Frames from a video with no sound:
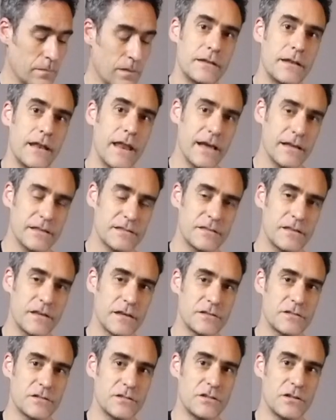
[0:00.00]
The next
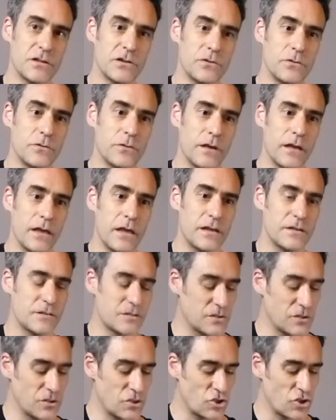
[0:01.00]
thing to do is
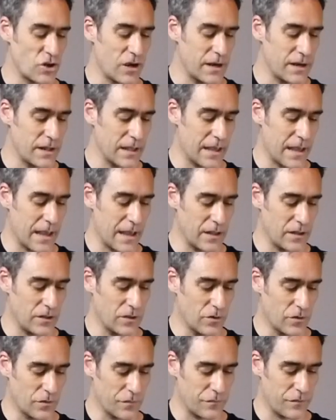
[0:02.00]
to try to get
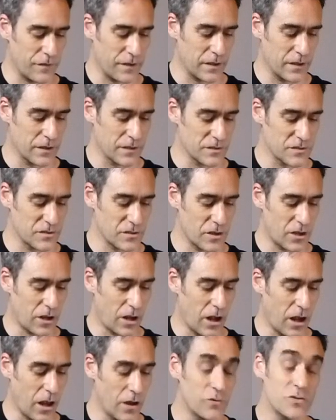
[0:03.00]
your fingers
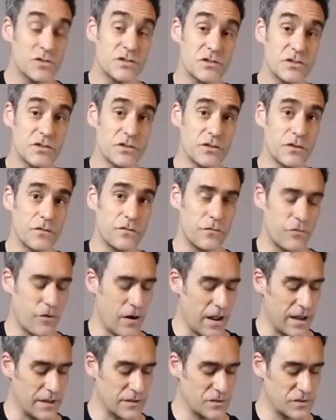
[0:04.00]
close to the
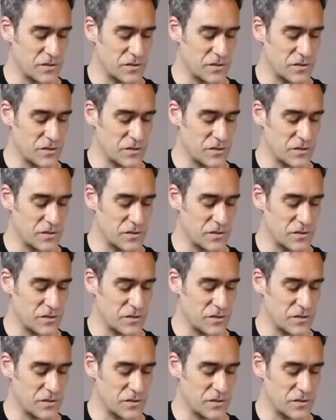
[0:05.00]
fret.